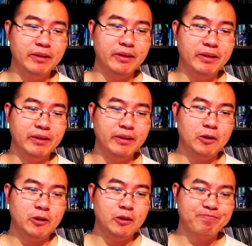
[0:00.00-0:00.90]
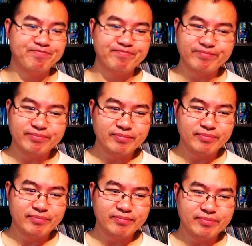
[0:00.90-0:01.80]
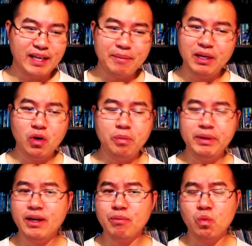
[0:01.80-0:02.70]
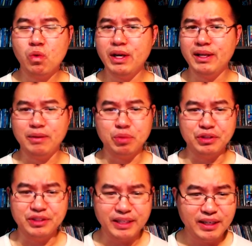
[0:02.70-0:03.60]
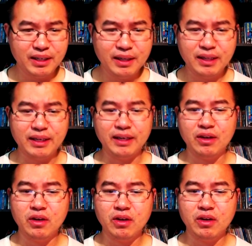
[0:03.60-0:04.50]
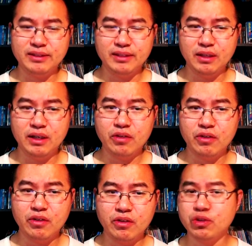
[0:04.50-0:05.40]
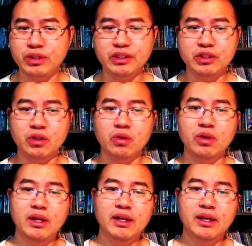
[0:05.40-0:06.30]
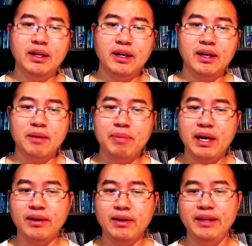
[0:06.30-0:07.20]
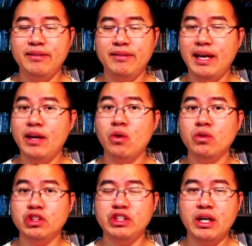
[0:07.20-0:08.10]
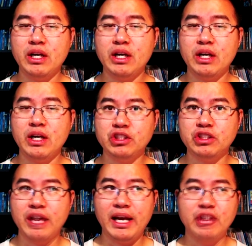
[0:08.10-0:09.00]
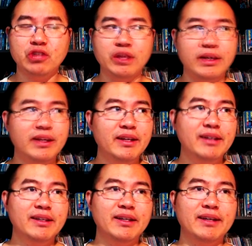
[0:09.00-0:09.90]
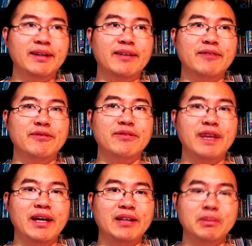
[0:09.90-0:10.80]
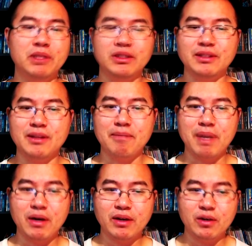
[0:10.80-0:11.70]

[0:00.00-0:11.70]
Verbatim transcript: So, it, I mean, open number one in like Brazil and all these other countries. So uh, apparently they don't share the much hatred of as much as America